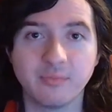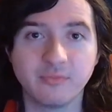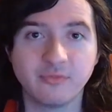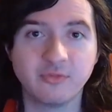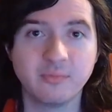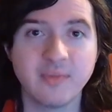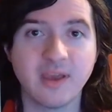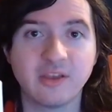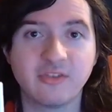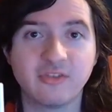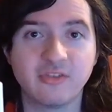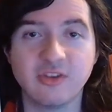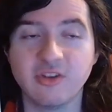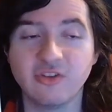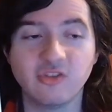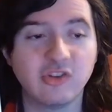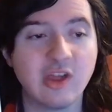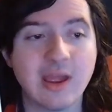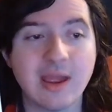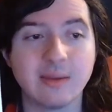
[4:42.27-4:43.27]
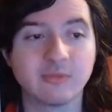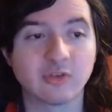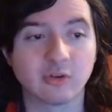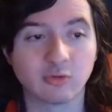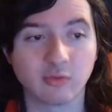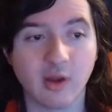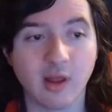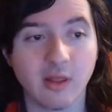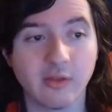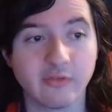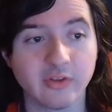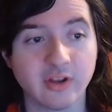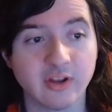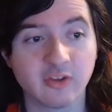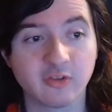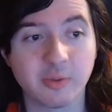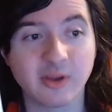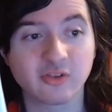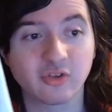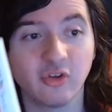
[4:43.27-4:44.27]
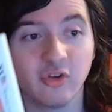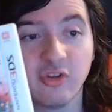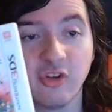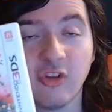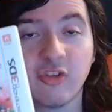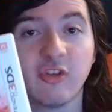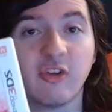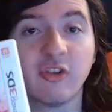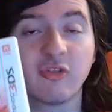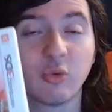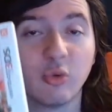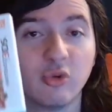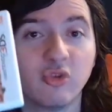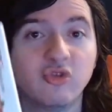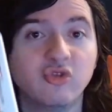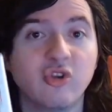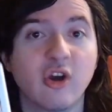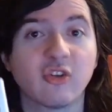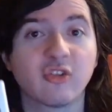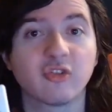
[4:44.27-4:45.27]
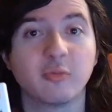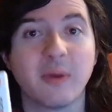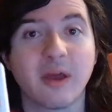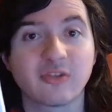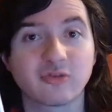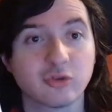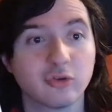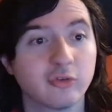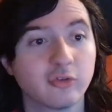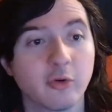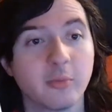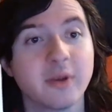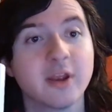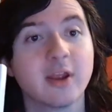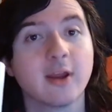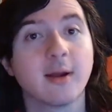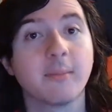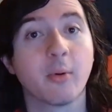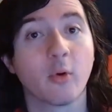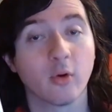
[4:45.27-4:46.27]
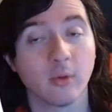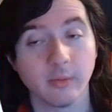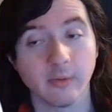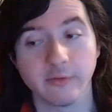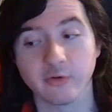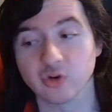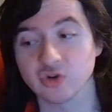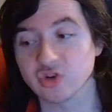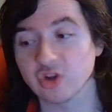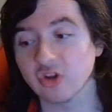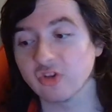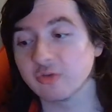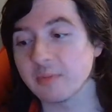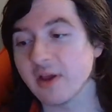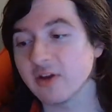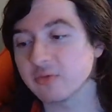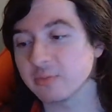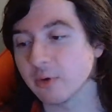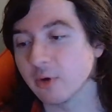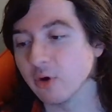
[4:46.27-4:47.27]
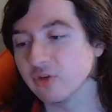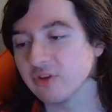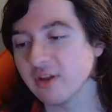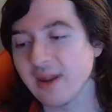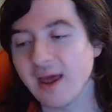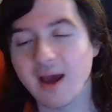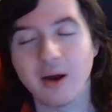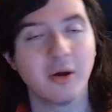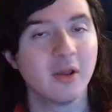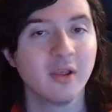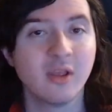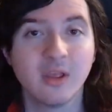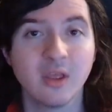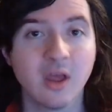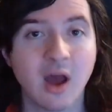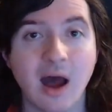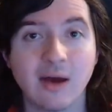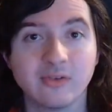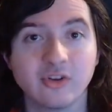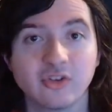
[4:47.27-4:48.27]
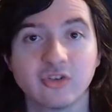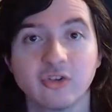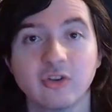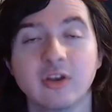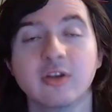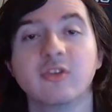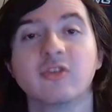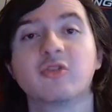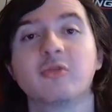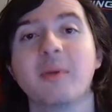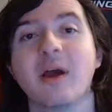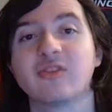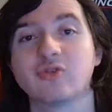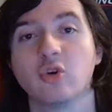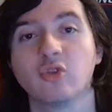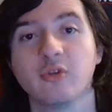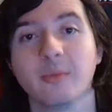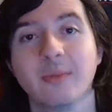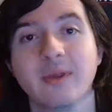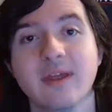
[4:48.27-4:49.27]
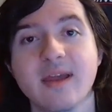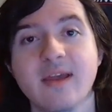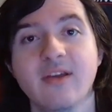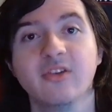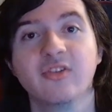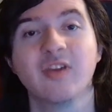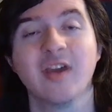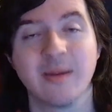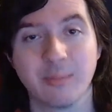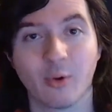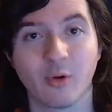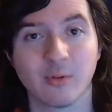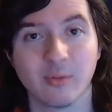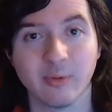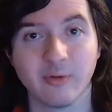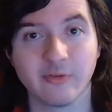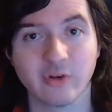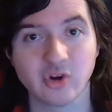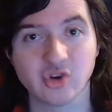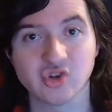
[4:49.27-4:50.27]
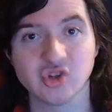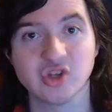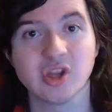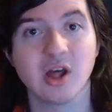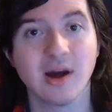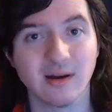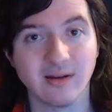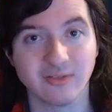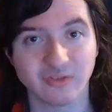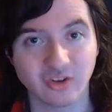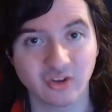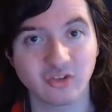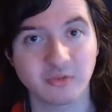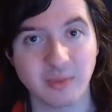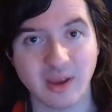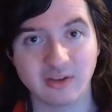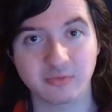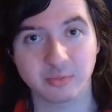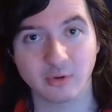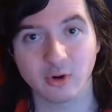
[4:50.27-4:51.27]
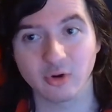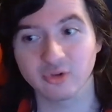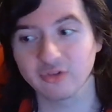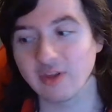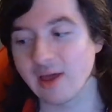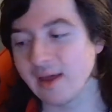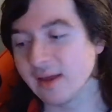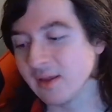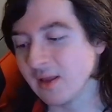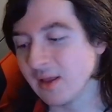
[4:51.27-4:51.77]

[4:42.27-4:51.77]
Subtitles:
makes these games irrelevant, especially since this was just special for being a portable version of Smash Bros. And now obviously Smash Ultimate is a portable version of Smash Bros. That